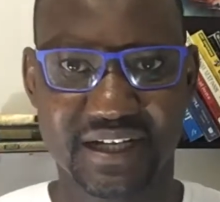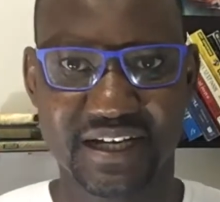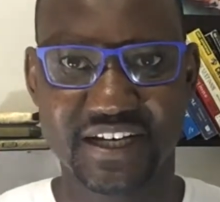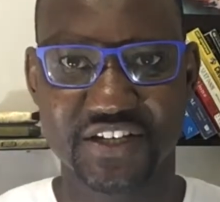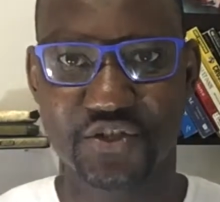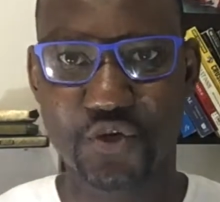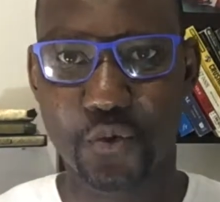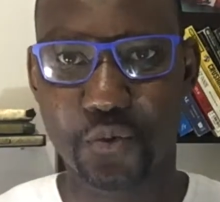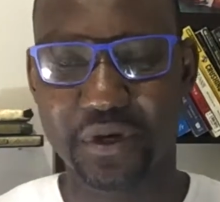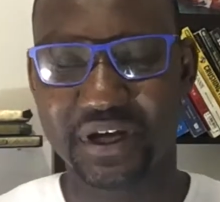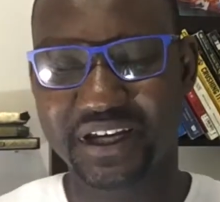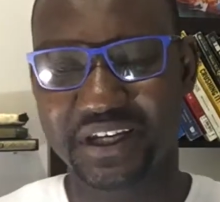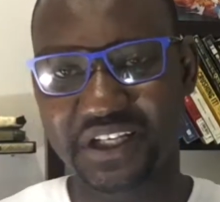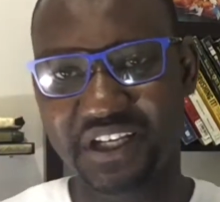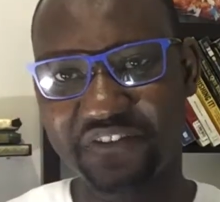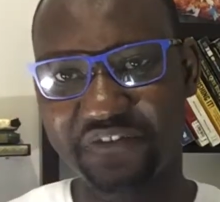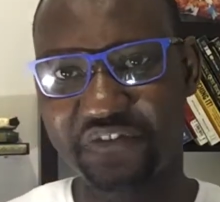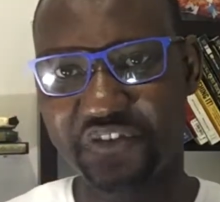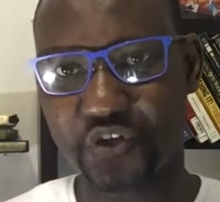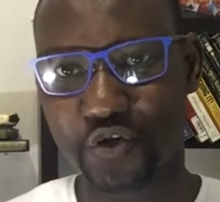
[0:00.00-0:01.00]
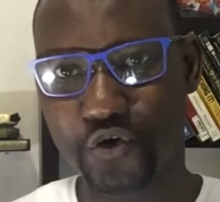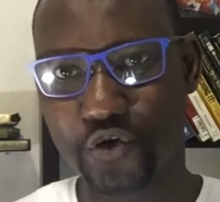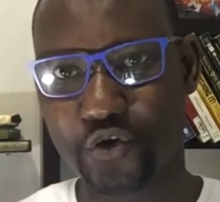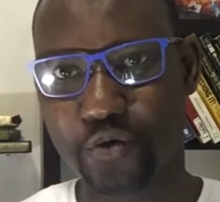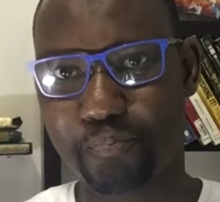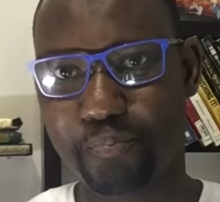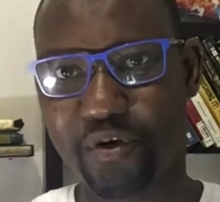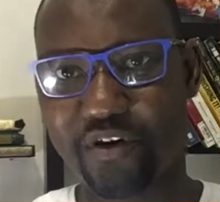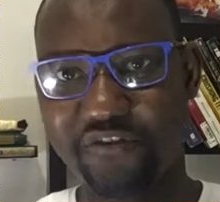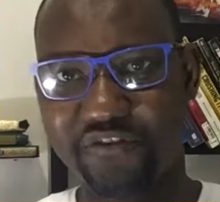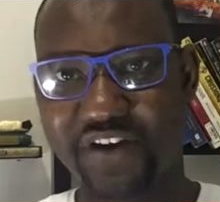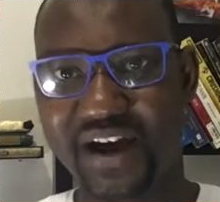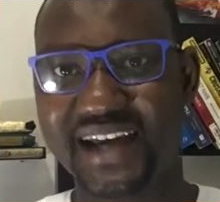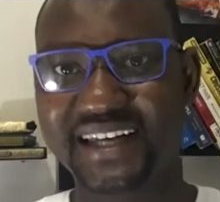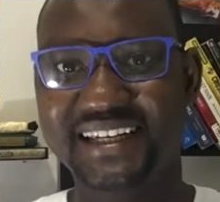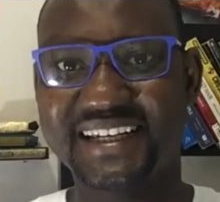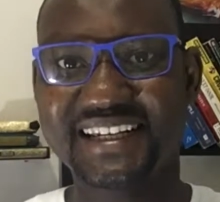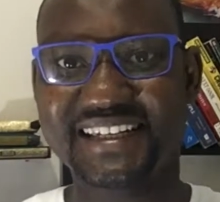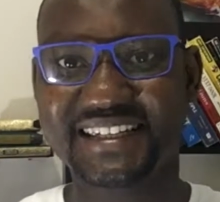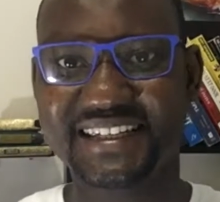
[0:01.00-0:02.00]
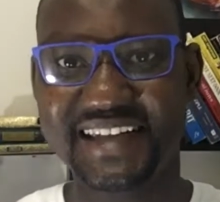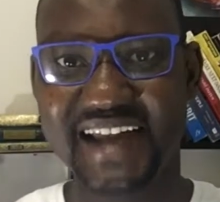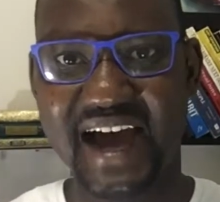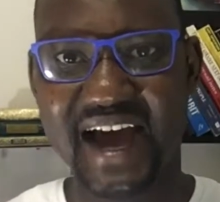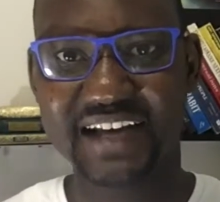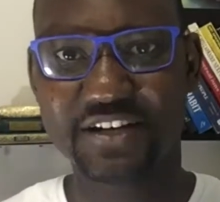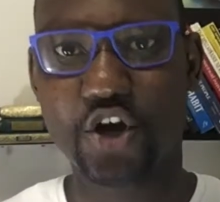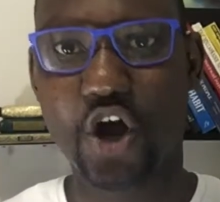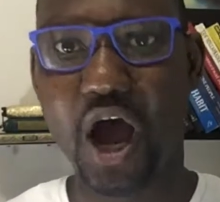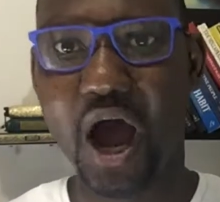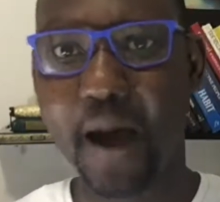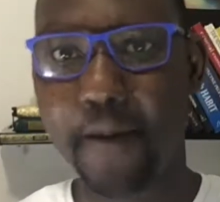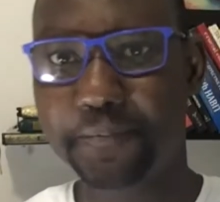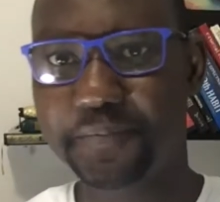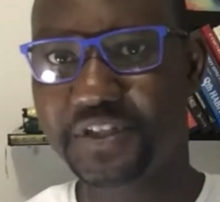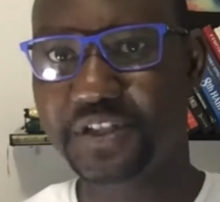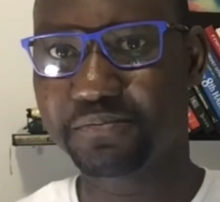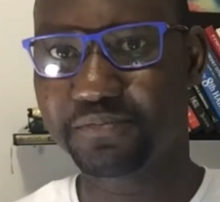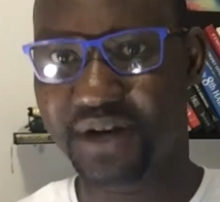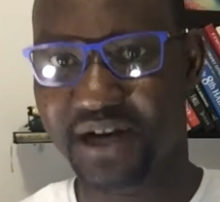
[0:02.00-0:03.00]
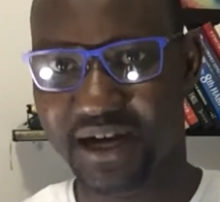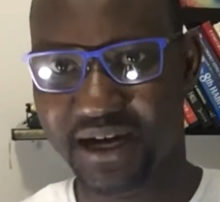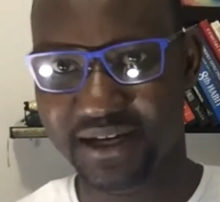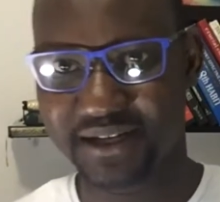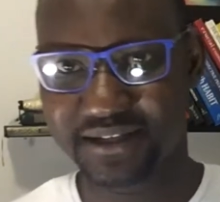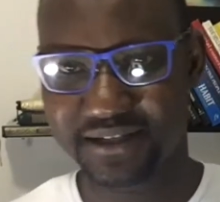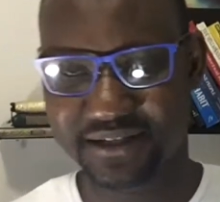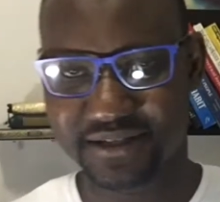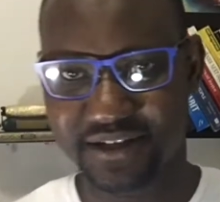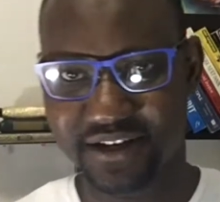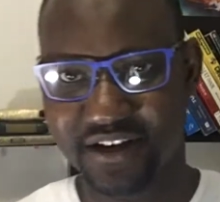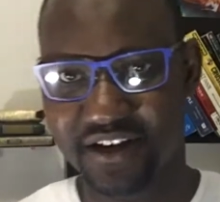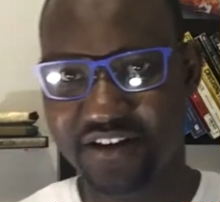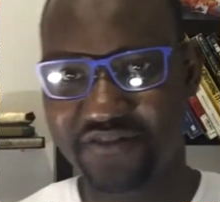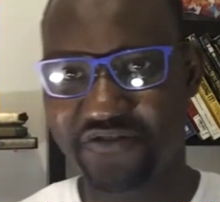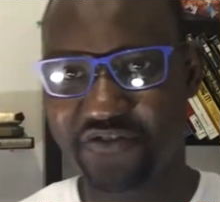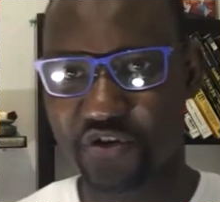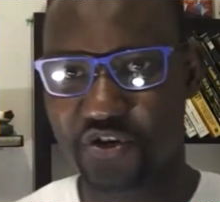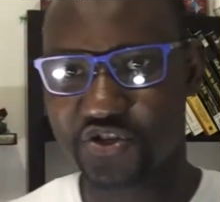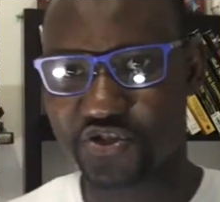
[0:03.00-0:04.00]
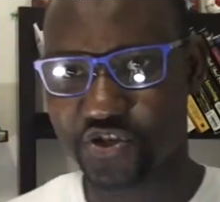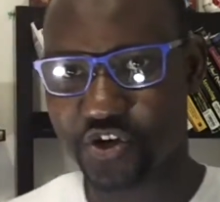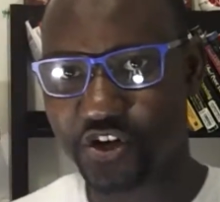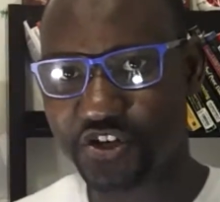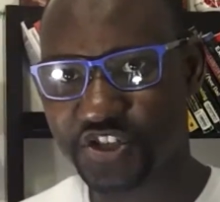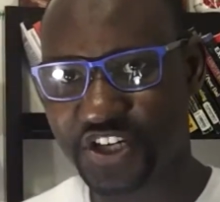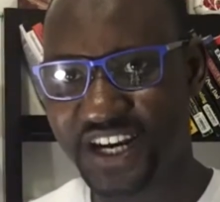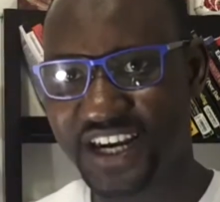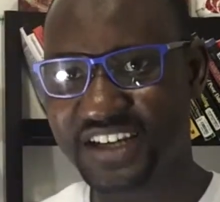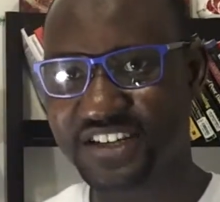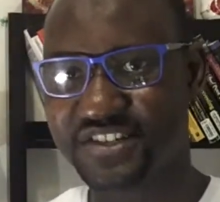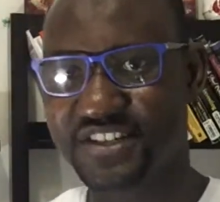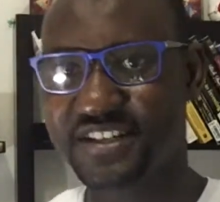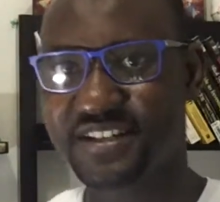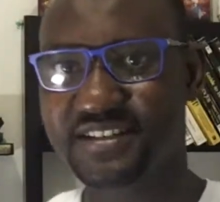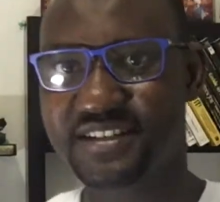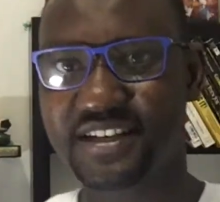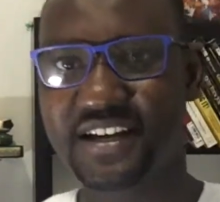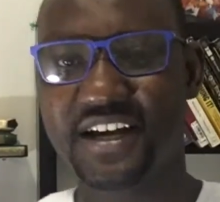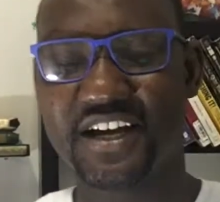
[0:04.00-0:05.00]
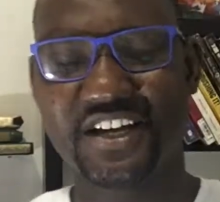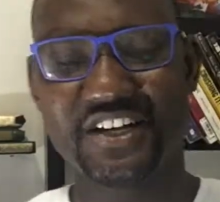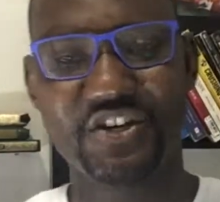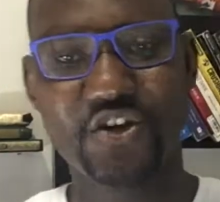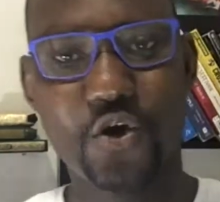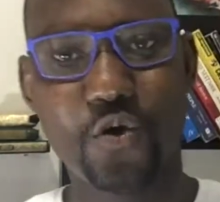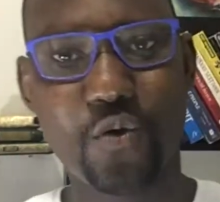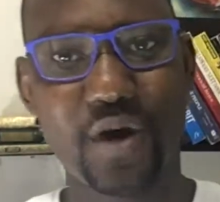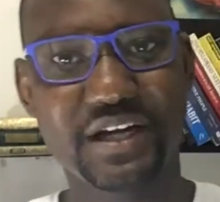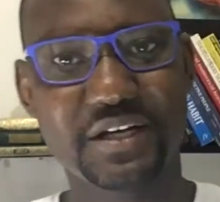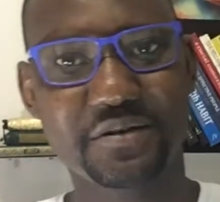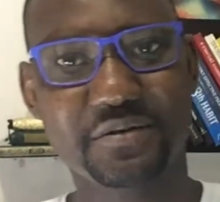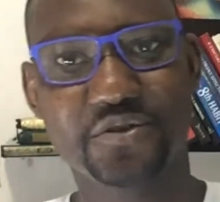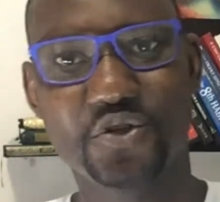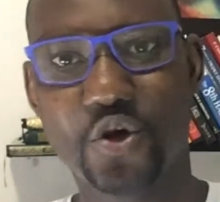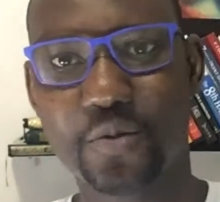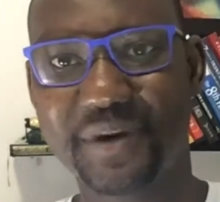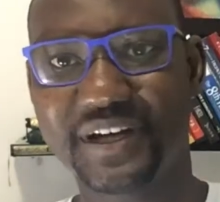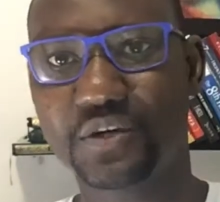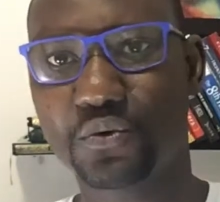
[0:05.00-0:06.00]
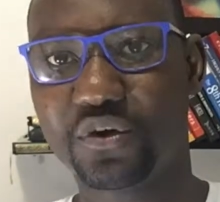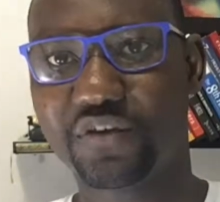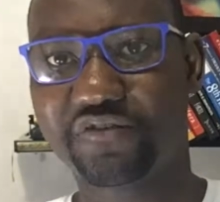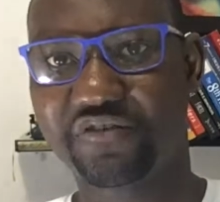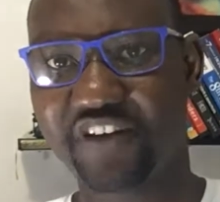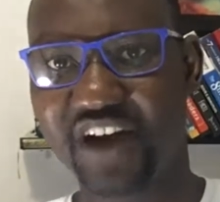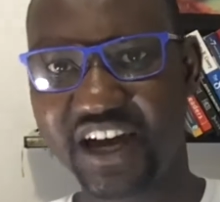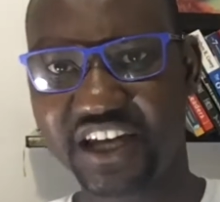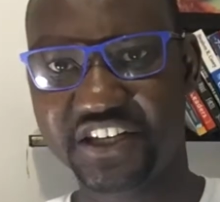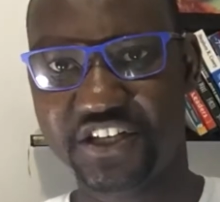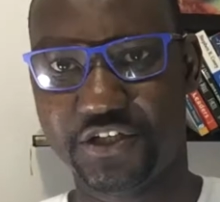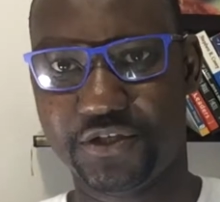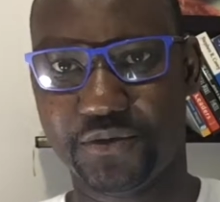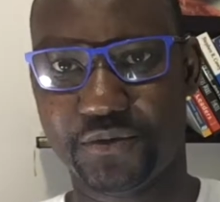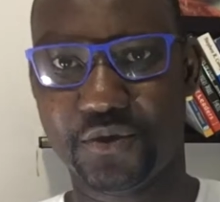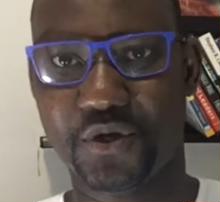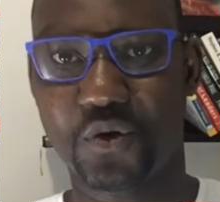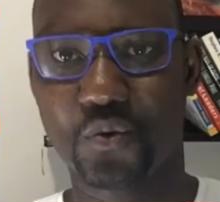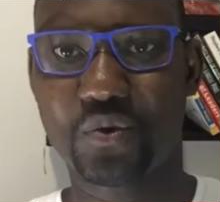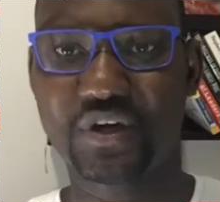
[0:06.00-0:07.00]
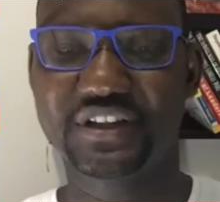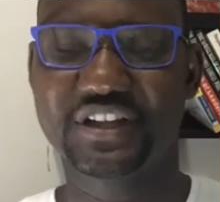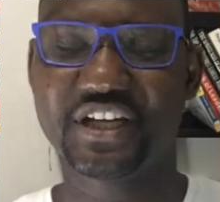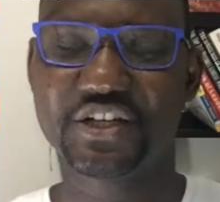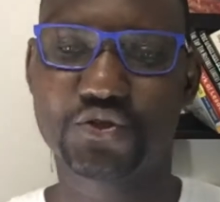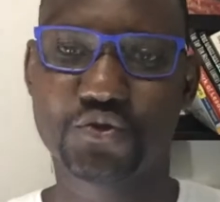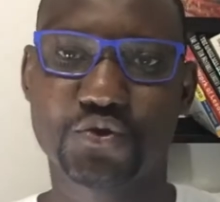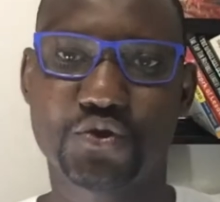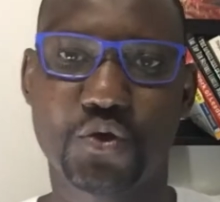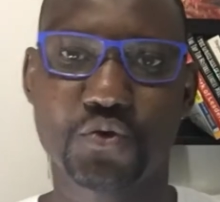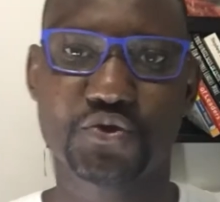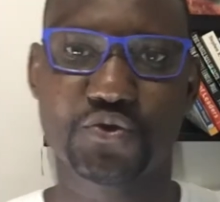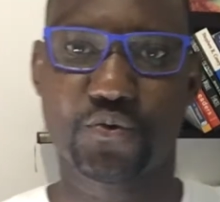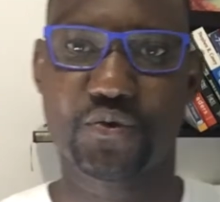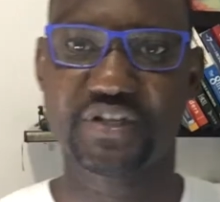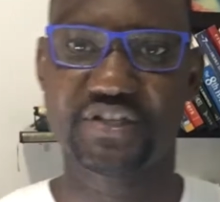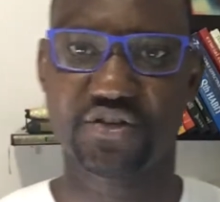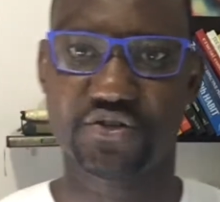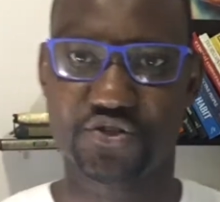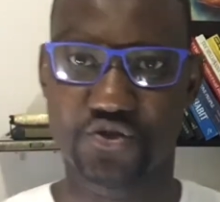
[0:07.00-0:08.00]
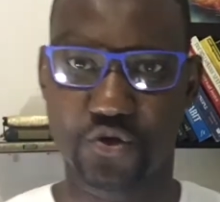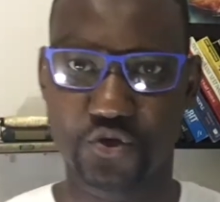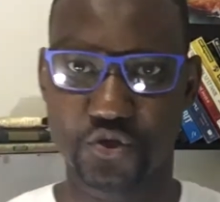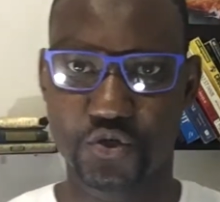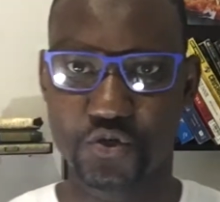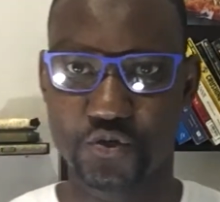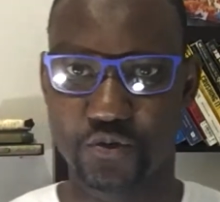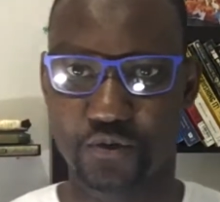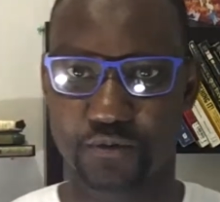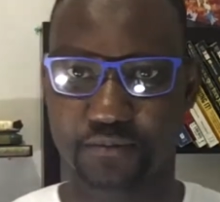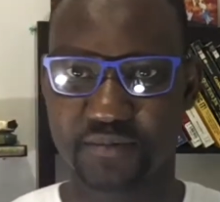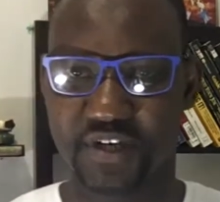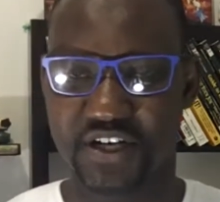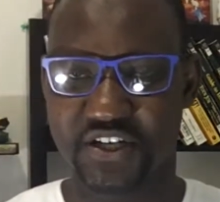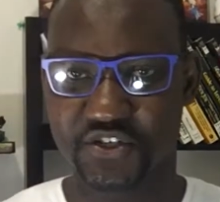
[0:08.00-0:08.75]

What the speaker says: So if your profile is not optimized for search engines, nobody will find you when they do those research on Google.